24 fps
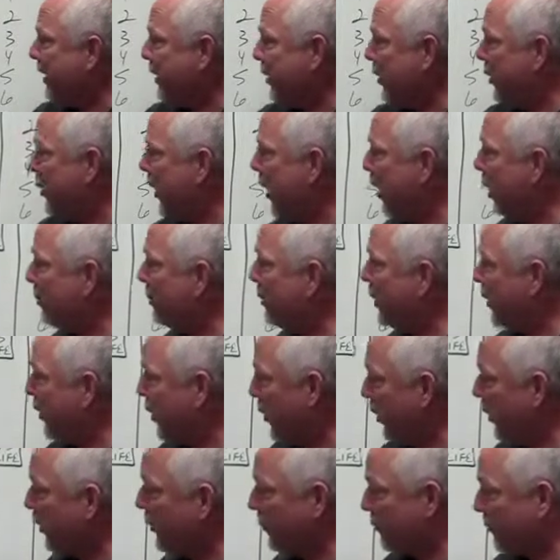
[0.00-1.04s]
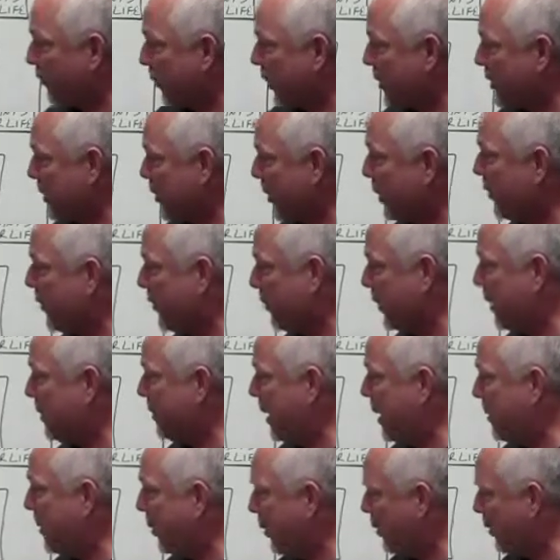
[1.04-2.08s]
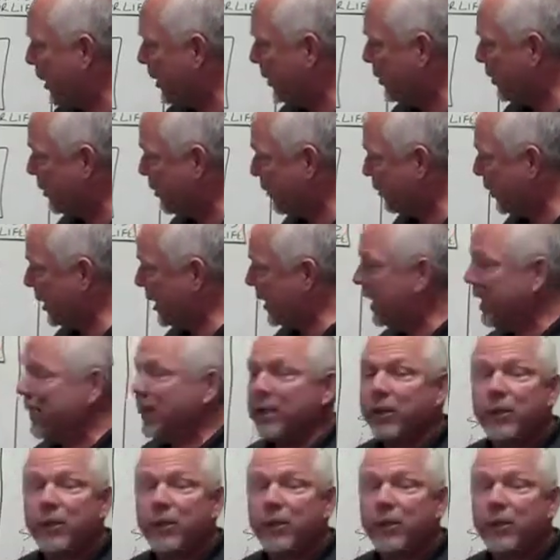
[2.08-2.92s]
You help your 3 people, 1, 2, 3,